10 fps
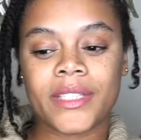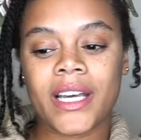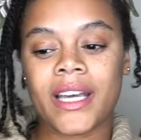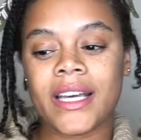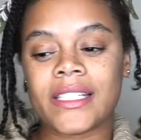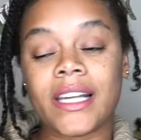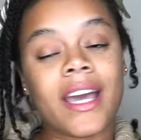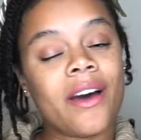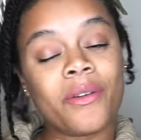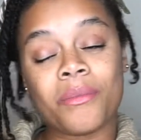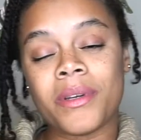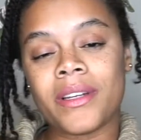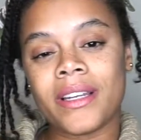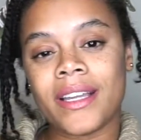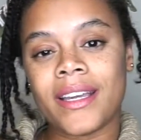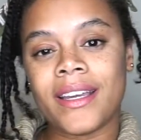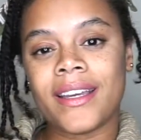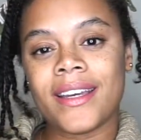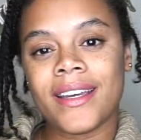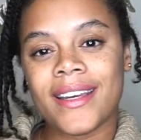I guess, accountability
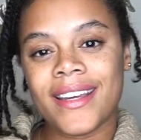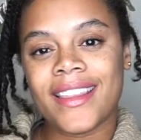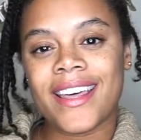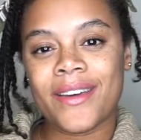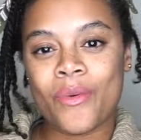that